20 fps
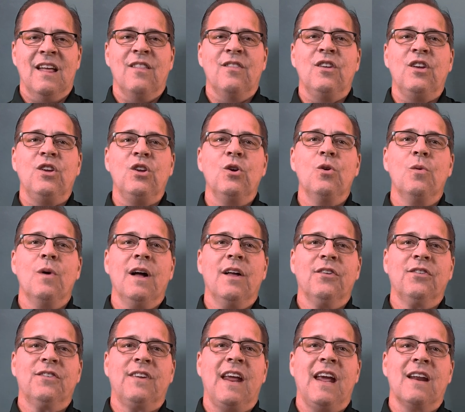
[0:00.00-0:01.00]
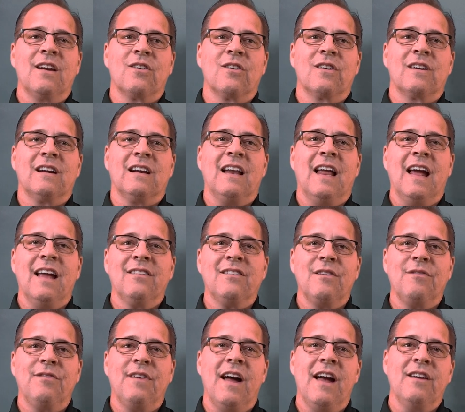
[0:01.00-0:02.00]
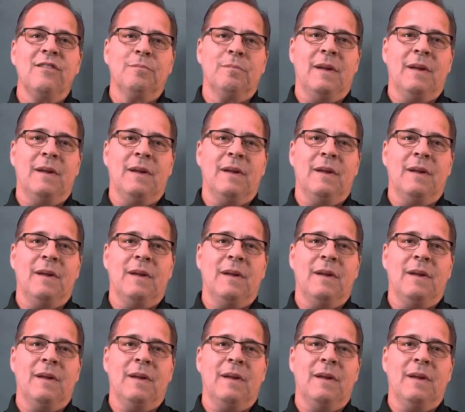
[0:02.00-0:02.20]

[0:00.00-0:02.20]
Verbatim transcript: The U L standard classifies